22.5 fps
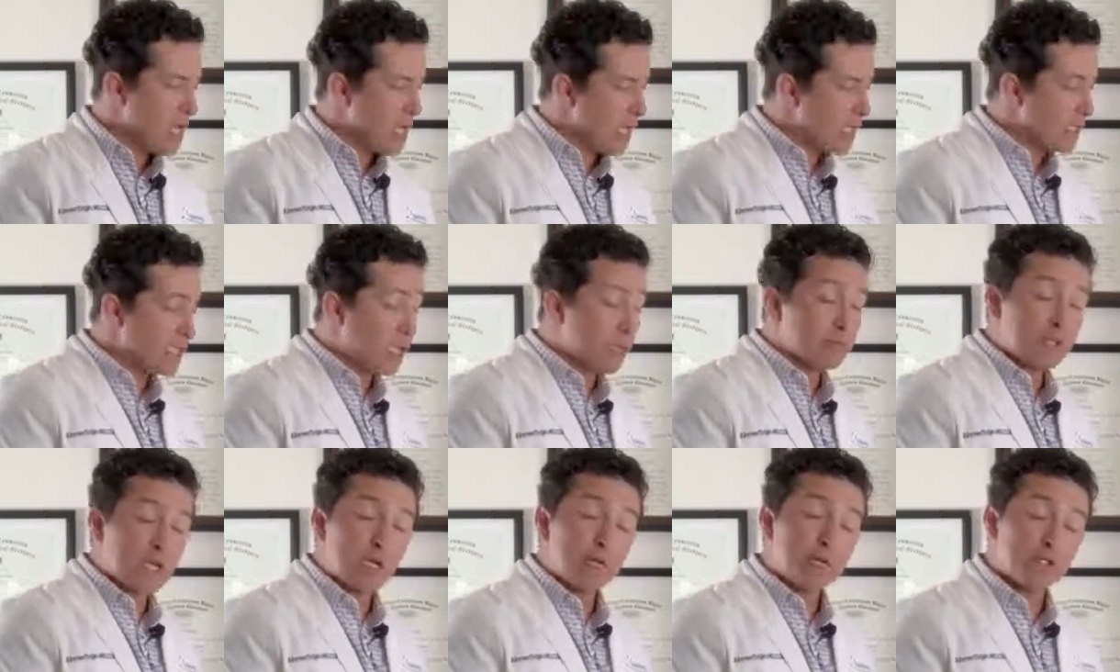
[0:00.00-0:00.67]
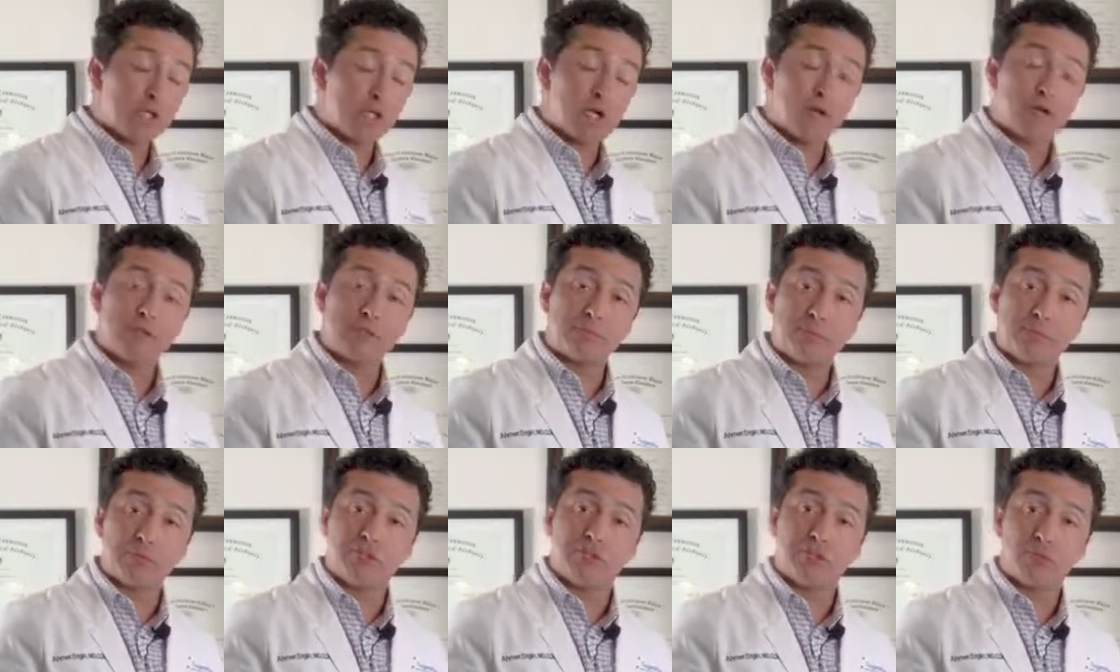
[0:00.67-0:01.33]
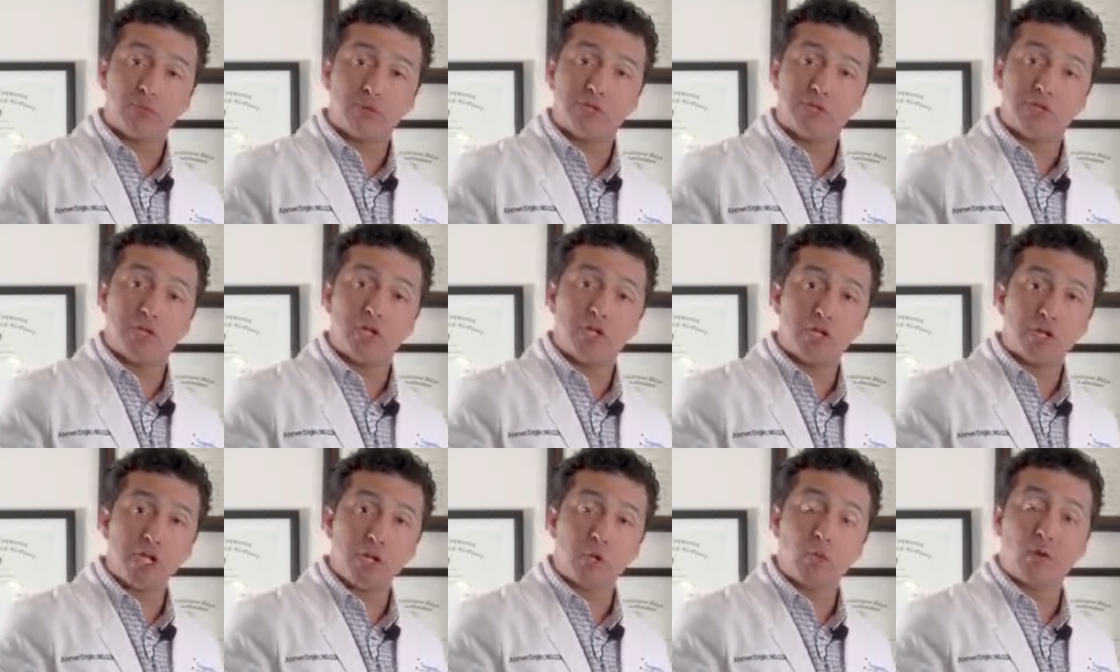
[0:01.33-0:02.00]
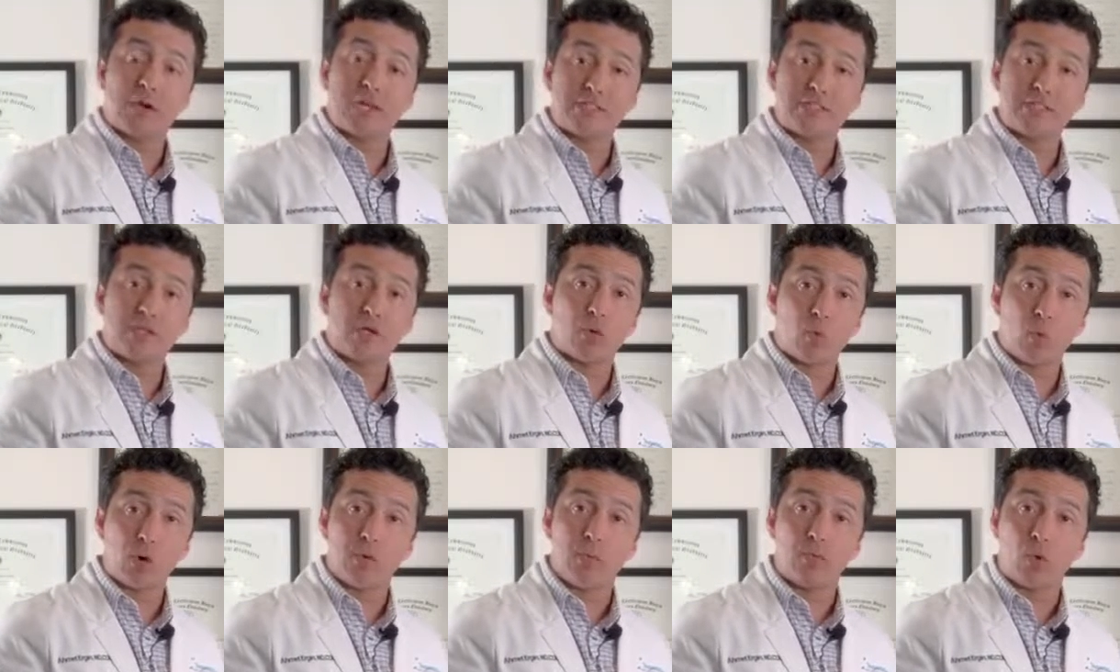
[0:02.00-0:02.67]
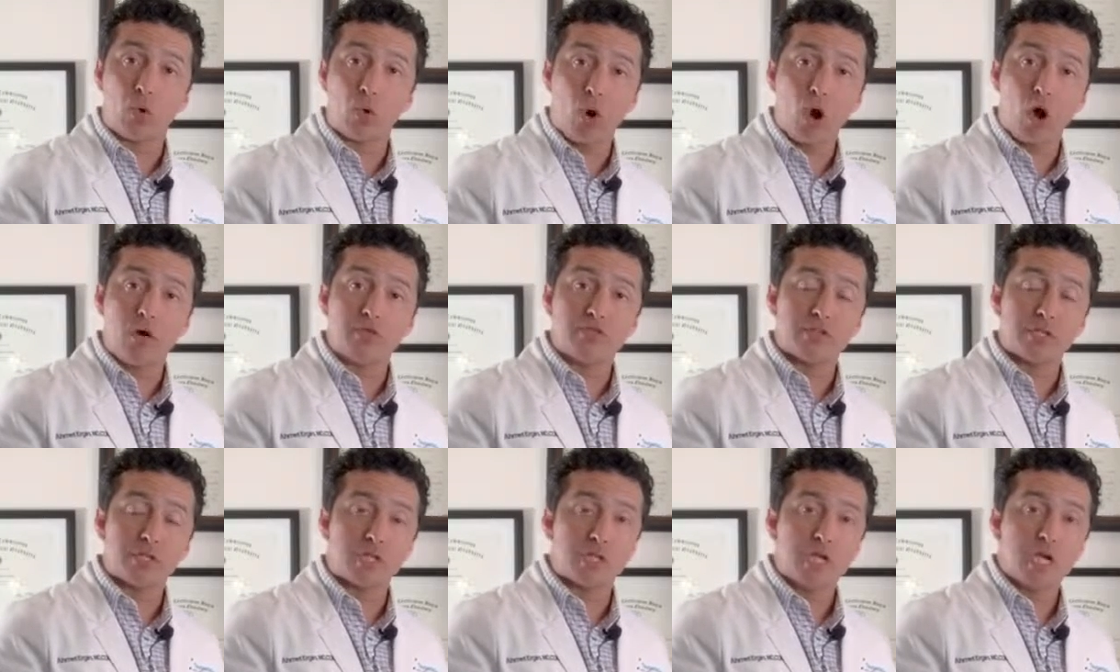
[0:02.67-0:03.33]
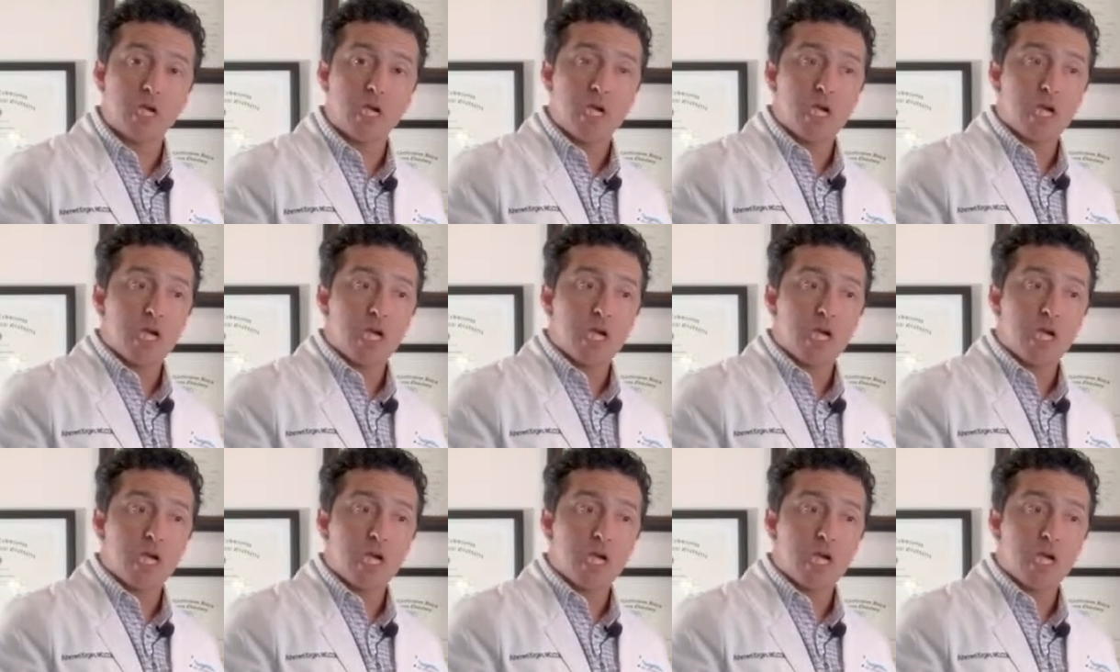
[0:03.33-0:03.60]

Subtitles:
And sometimes, especially when they're new, I see them way often,